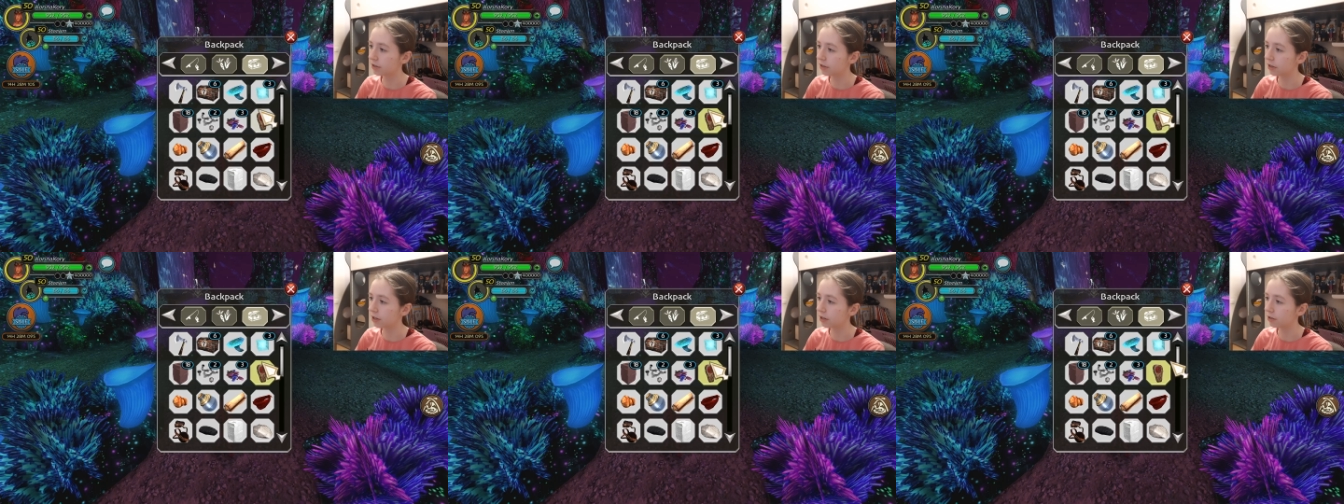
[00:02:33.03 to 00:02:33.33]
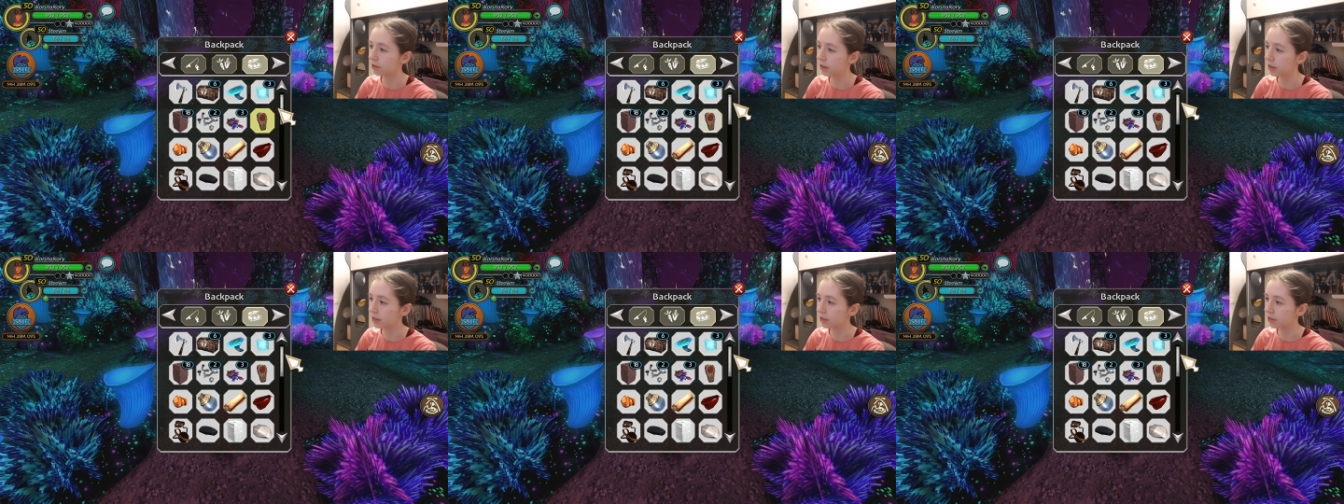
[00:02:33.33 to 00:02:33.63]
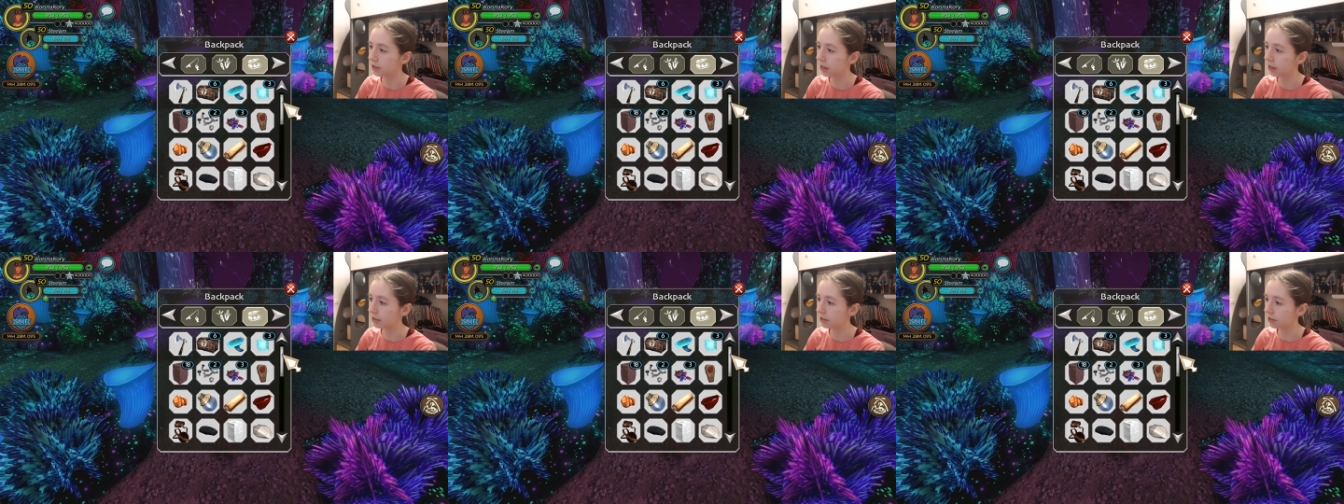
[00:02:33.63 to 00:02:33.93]
so you can
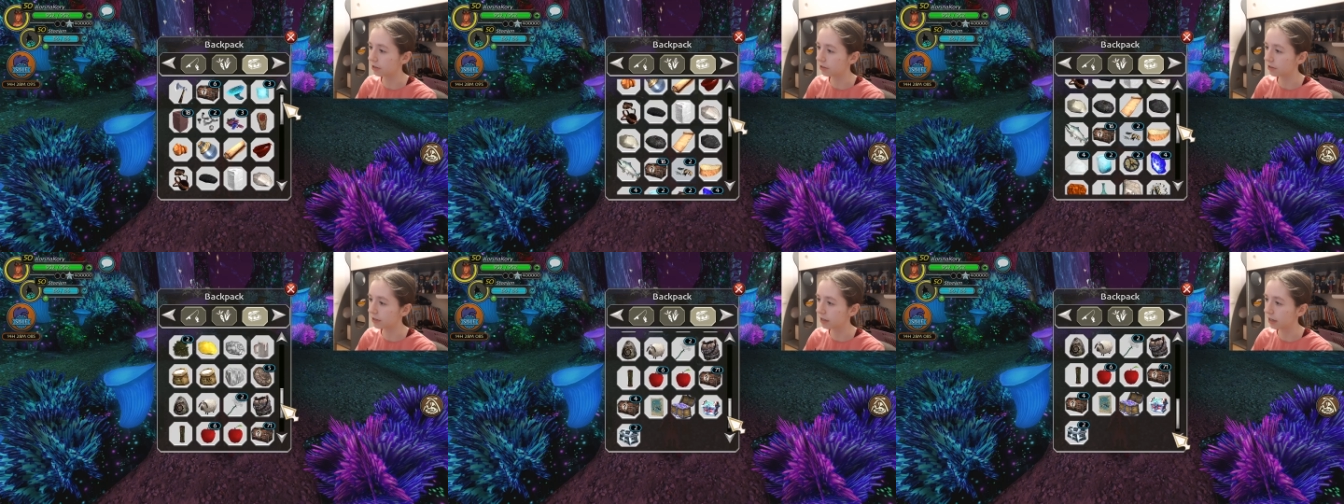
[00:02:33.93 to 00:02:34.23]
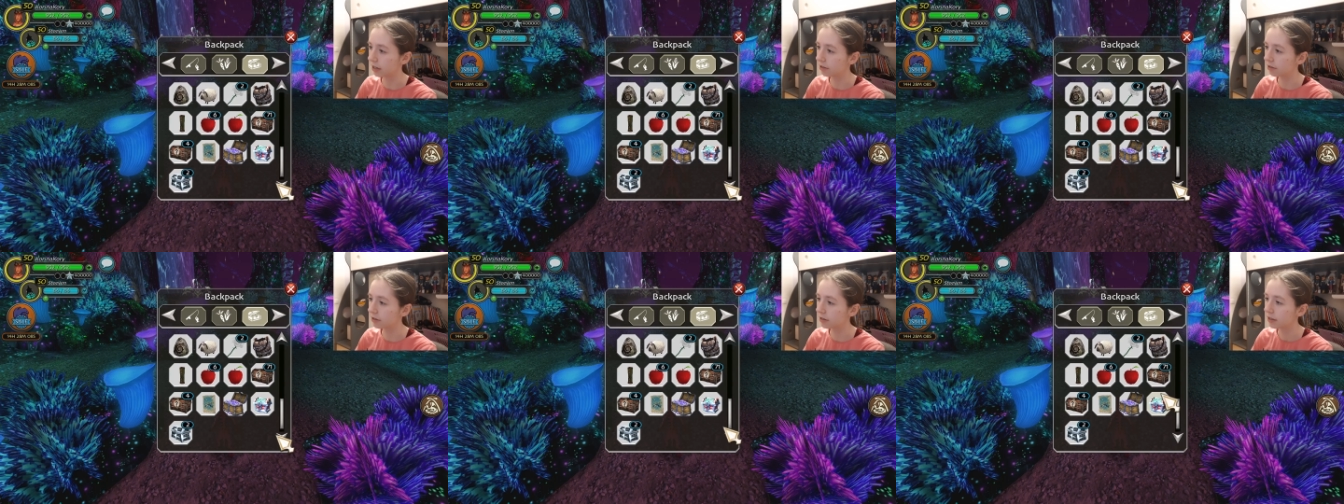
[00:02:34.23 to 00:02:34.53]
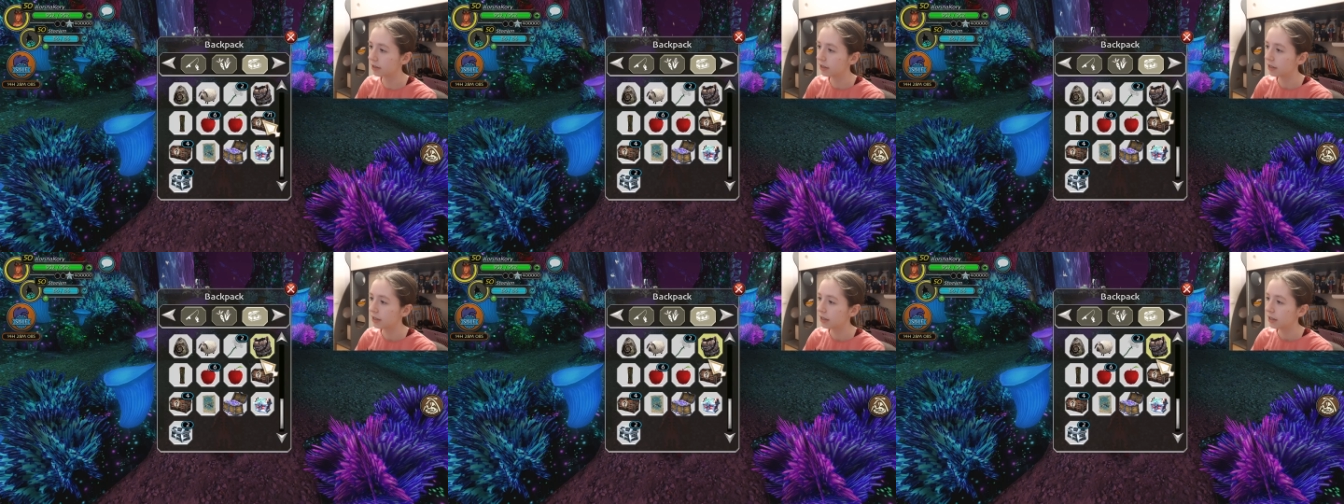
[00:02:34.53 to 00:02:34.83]
check those out.
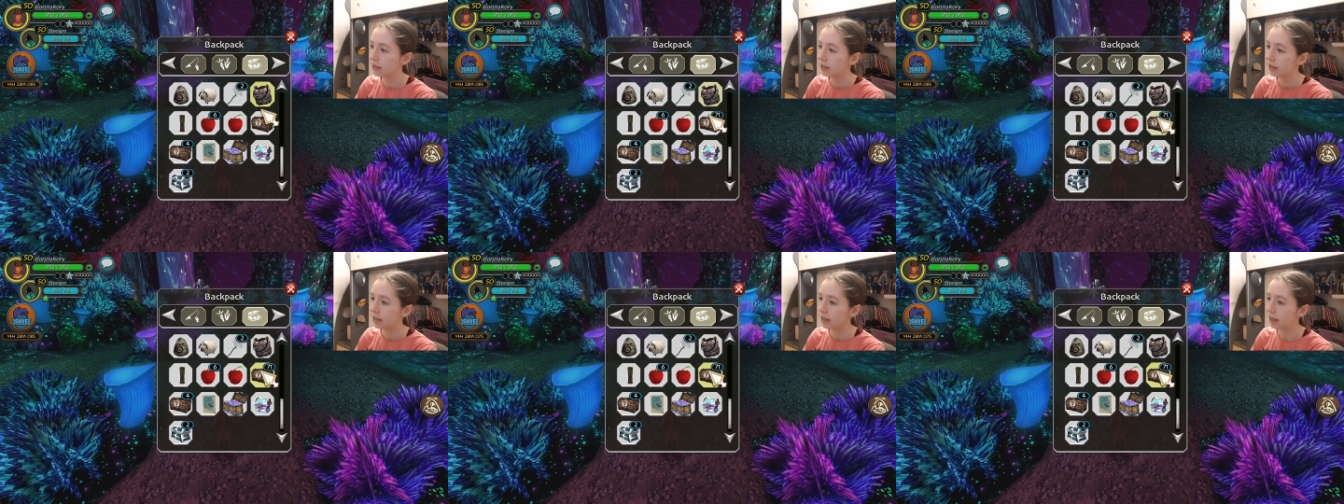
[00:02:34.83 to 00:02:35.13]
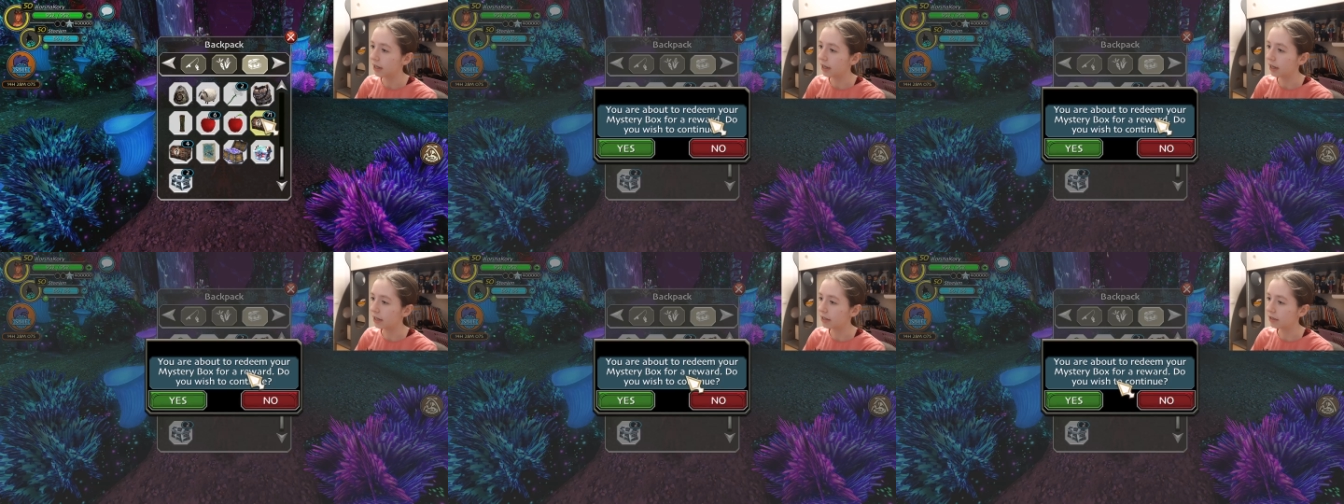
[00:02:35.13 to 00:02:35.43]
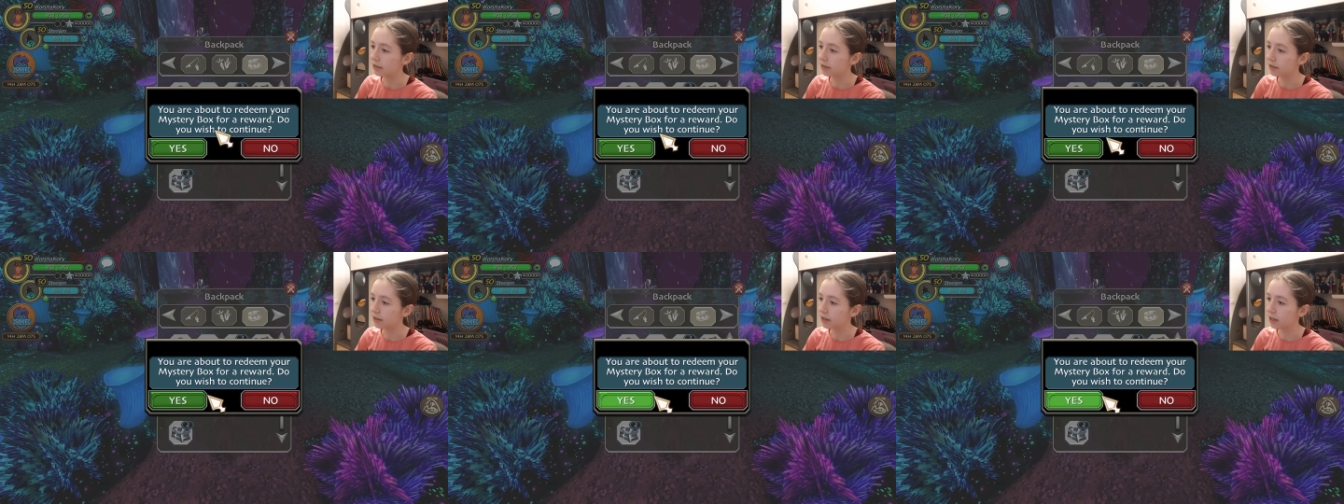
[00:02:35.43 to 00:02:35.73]

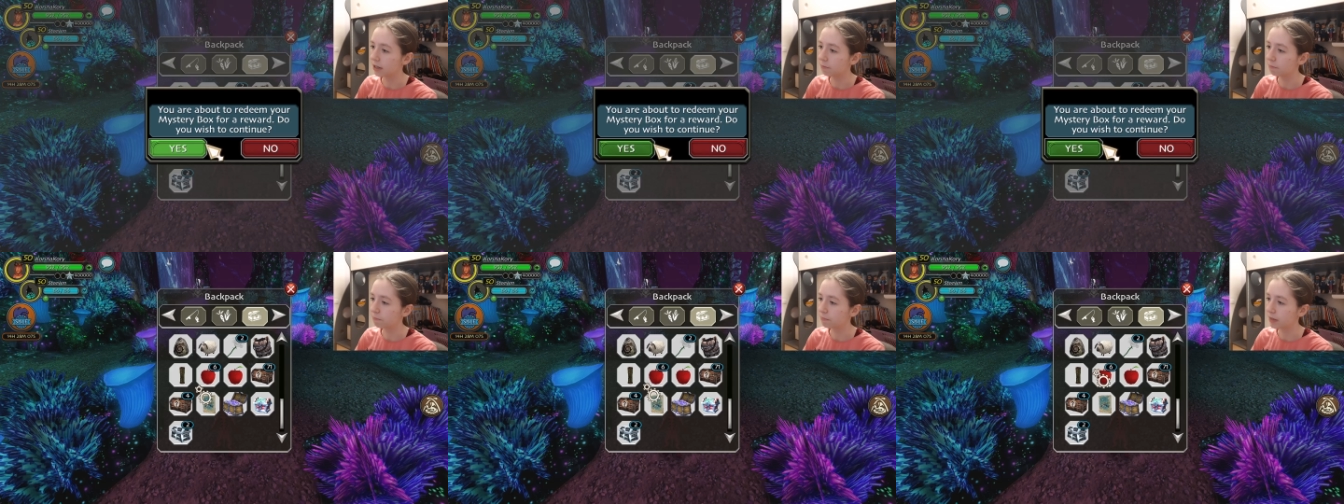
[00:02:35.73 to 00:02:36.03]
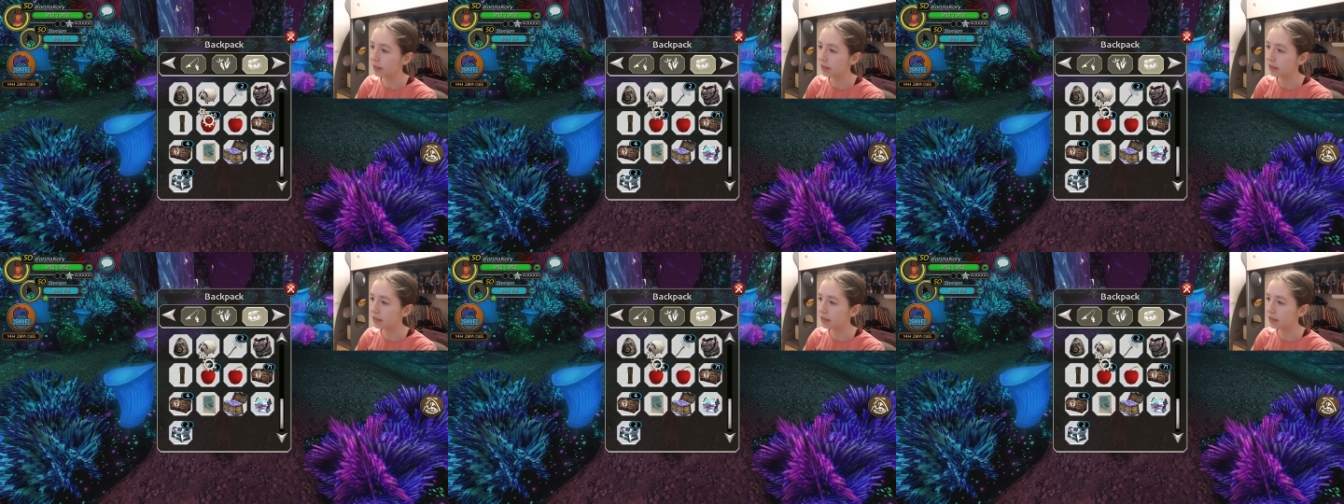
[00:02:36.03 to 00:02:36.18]
And um,